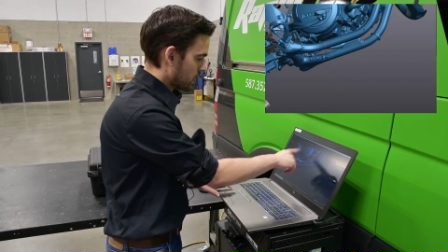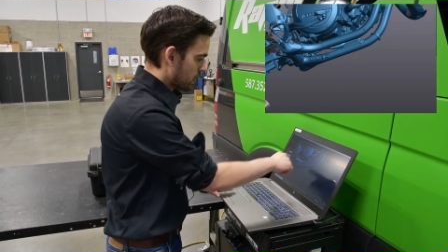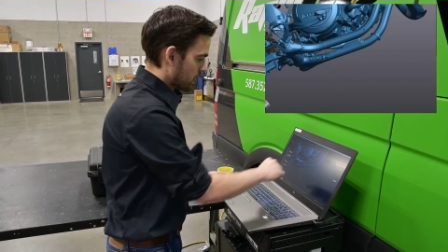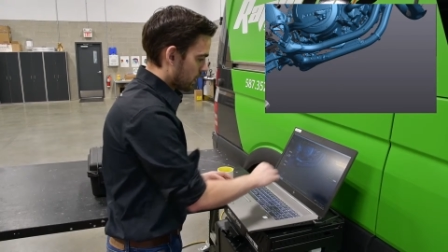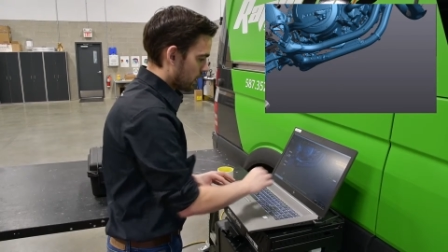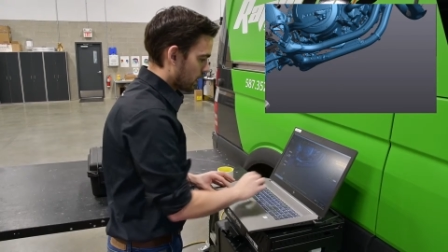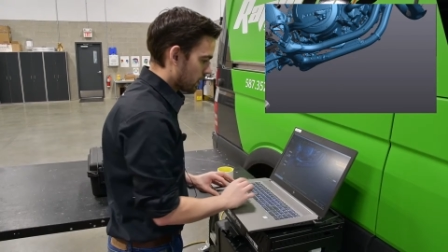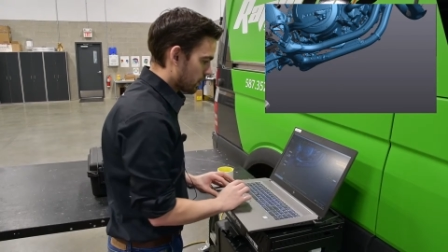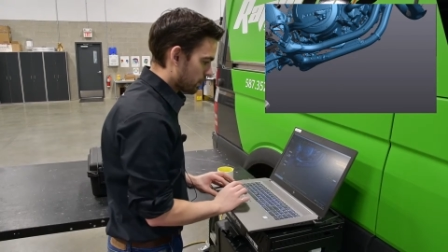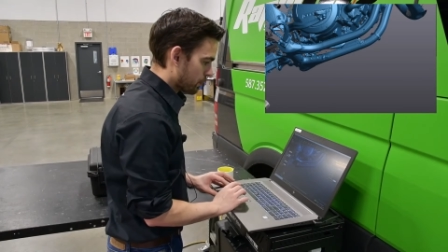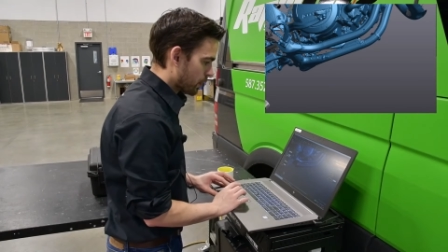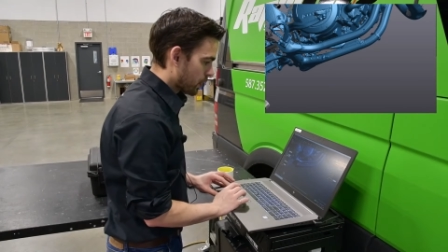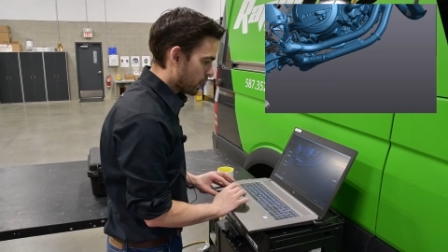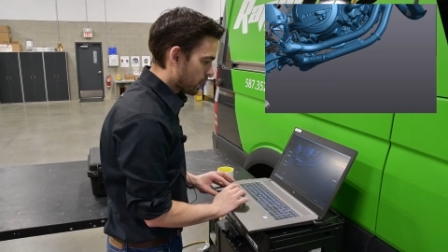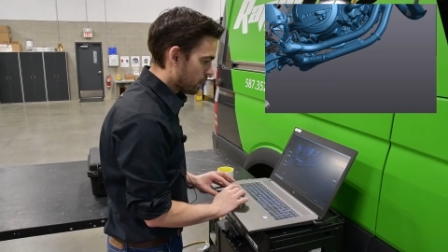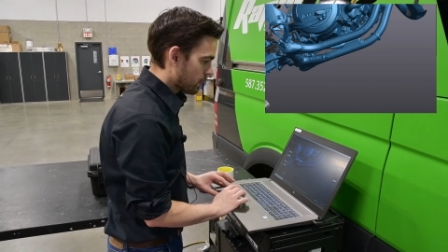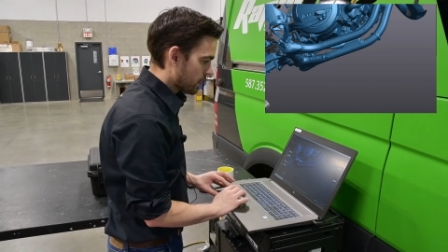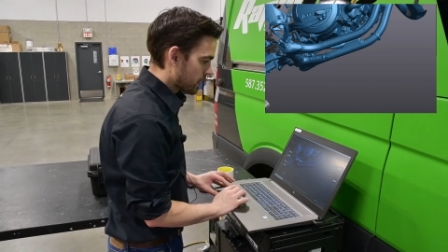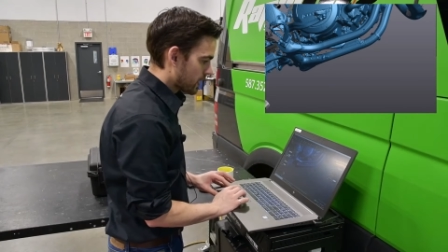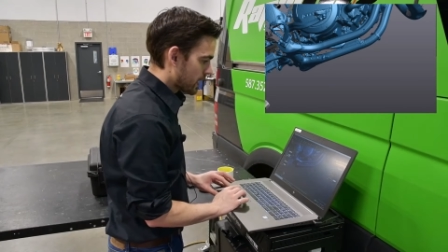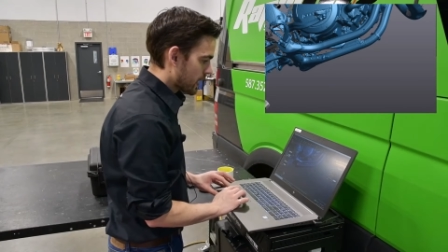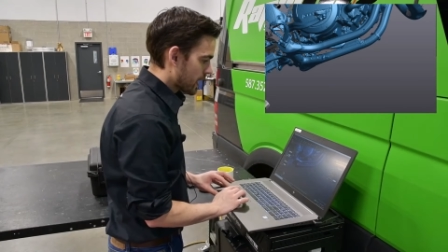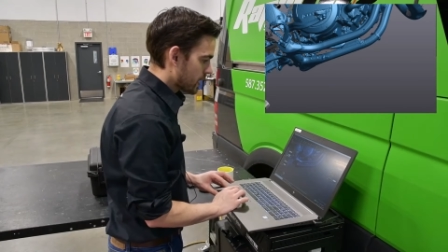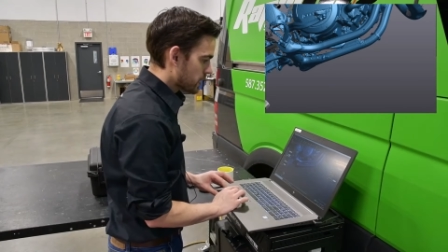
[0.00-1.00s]
on the bottom
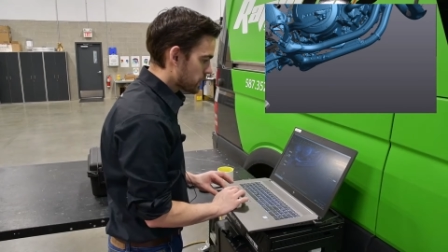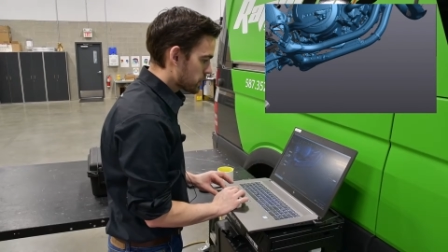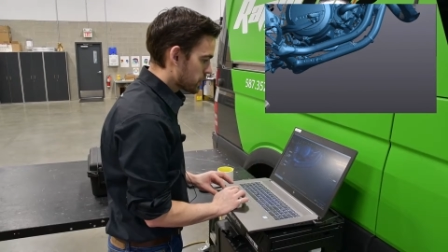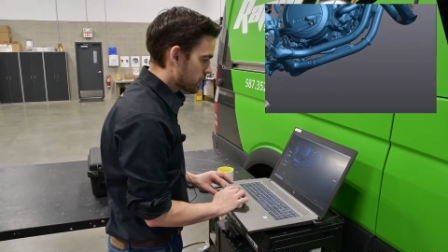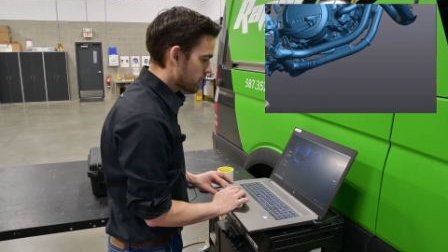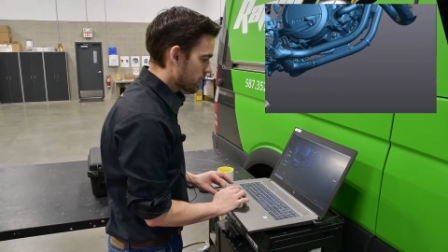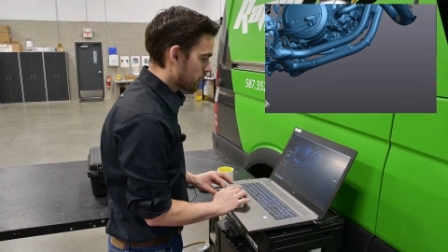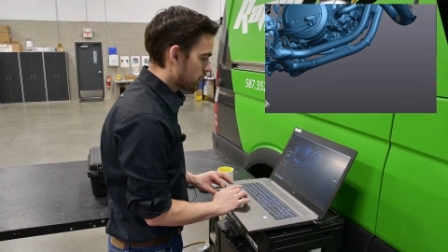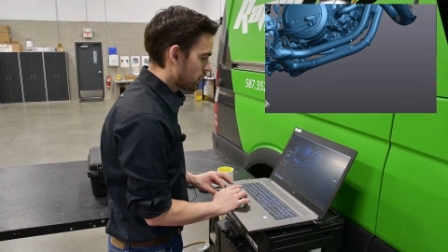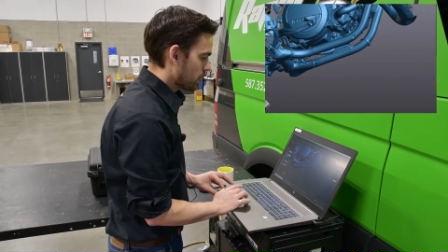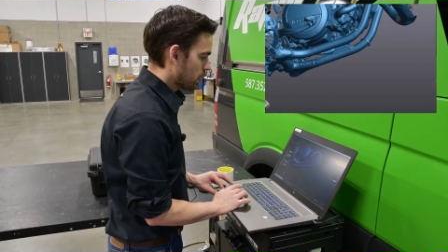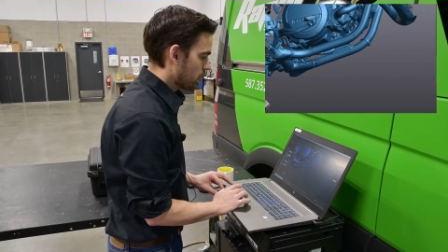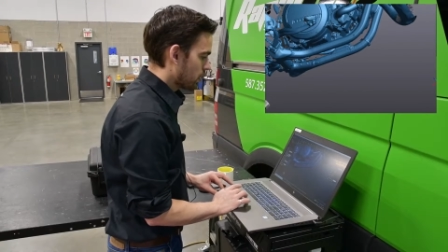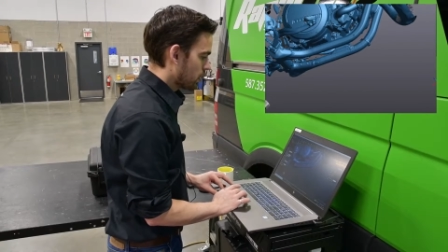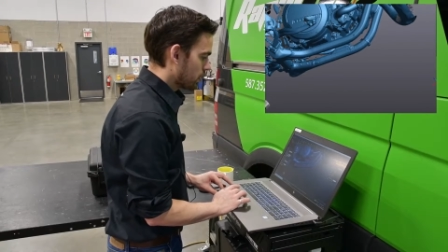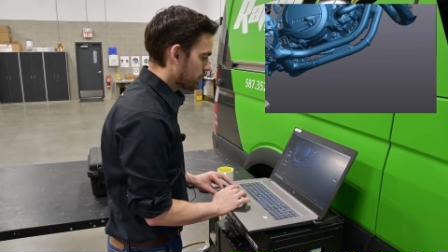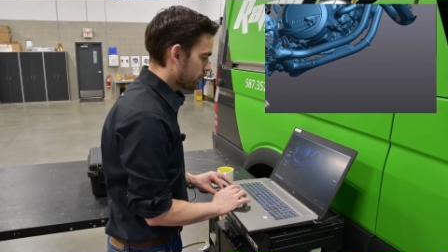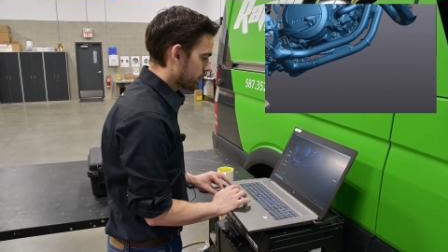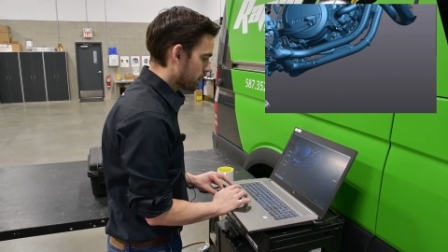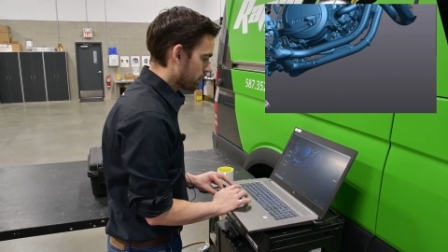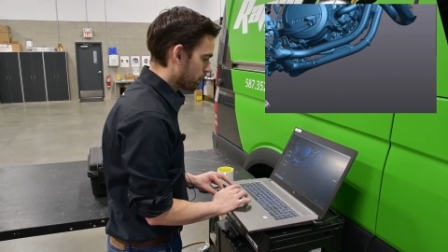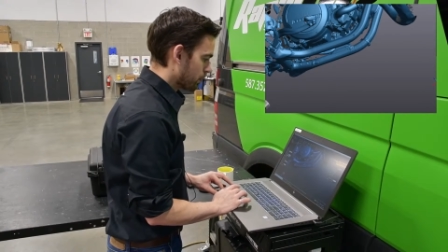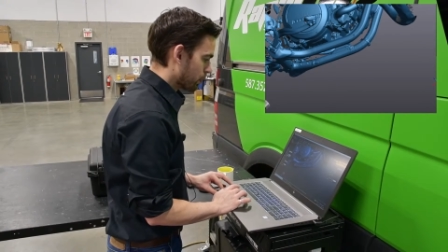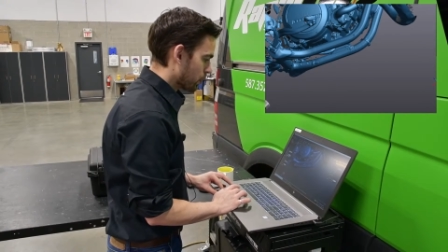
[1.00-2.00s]
of the engine, all
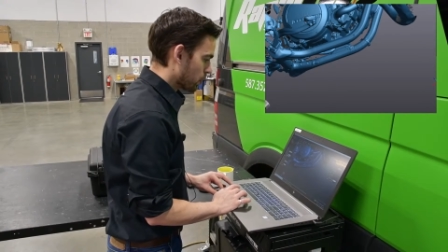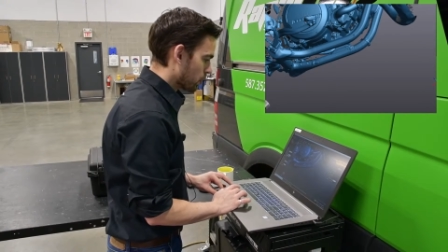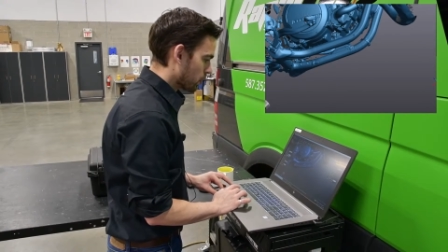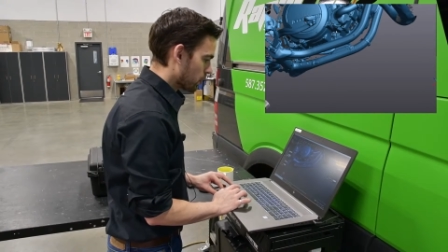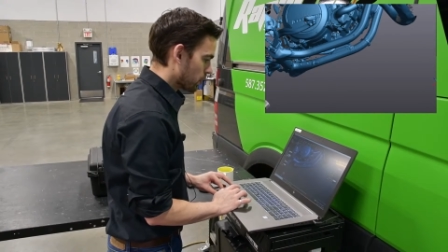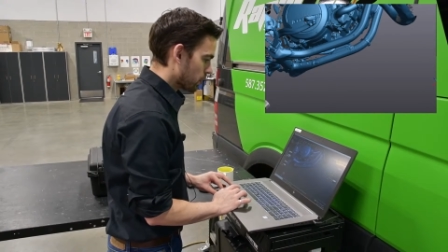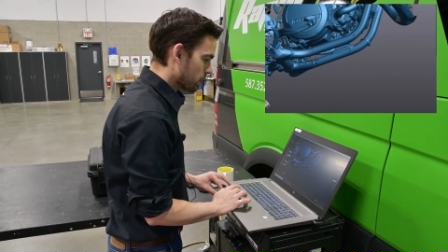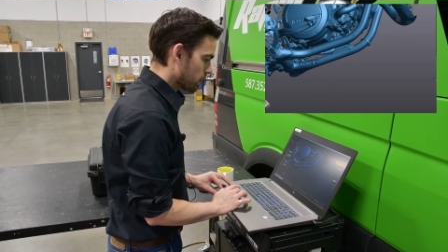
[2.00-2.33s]
of our bolt